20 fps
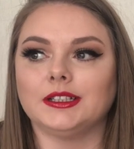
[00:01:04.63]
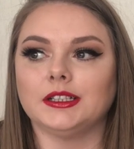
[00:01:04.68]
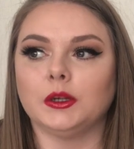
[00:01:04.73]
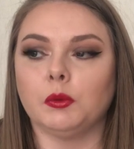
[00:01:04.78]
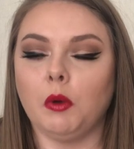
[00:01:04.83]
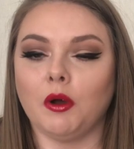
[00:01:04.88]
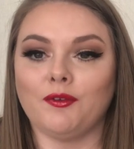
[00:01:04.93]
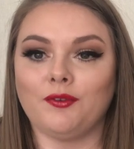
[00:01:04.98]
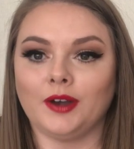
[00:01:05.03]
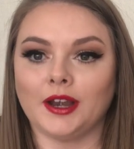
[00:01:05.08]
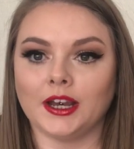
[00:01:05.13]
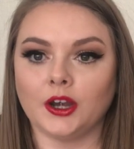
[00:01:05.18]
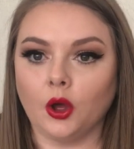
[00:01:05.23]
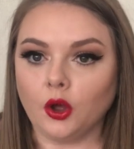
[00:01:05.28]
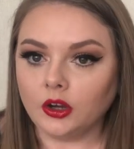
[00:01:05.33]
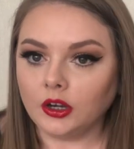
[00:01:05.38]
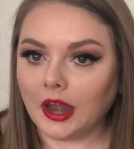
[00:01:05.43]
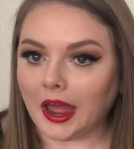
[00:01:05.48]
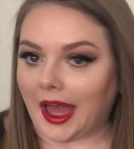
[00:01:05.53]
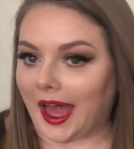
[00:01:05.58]
waffling
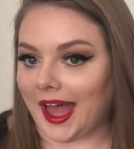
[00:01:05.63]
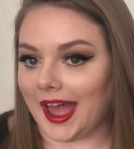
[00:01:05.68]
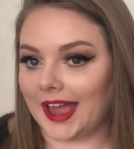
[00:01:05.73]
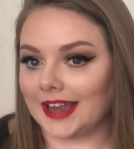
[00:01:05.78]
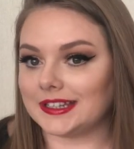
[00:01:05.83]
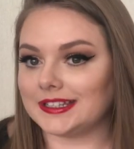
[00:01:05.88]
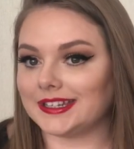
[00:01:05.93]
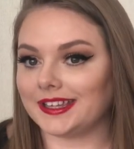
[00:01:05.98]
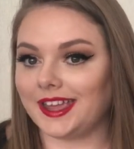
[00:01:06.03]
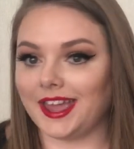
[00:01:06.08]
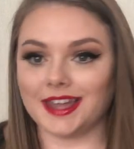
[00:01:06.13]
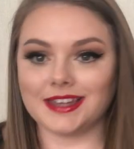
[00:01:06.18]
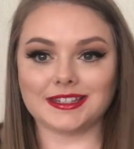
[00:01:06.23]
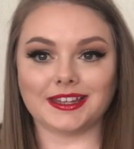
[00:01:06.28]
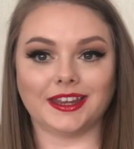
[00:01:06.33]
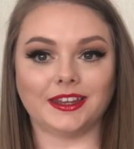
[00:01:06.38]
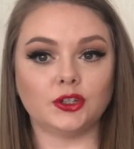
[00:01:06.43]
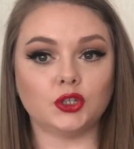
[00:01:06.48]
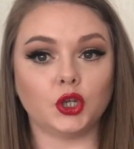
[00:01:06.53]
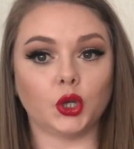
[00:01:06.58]
on and
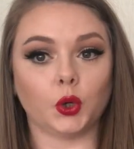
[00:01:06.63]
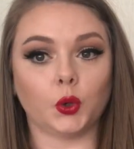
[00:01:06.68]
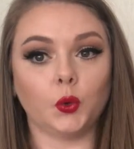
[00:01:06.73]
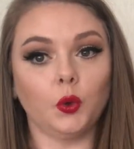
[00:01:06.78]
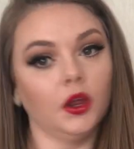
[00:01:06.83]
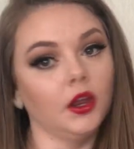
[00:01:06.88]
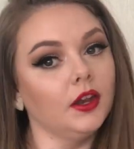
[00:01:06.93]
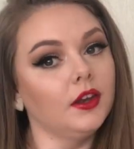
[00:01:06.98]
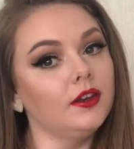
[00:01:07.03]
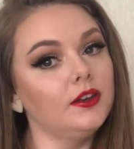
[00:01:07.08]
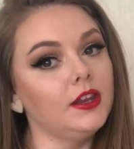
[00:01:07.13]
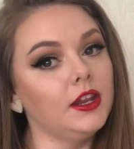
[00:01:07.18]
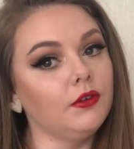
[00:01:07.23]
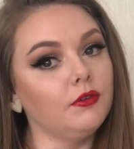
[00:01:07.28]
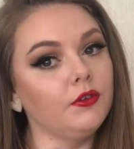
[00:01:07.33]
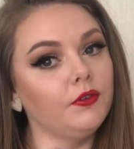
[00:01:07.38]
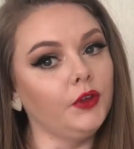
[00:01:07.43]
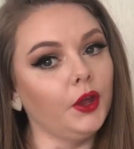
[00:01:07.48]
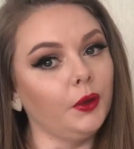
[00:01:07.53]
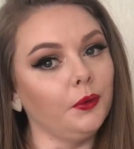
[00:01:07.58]
get into the
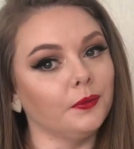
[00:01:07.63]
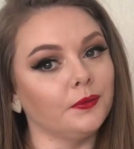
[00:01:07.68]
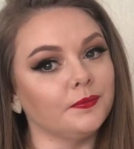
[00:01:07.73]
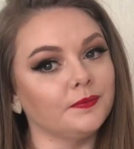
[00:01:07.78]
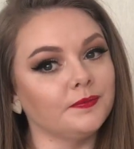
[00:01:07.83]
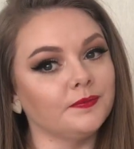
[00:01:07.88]
review.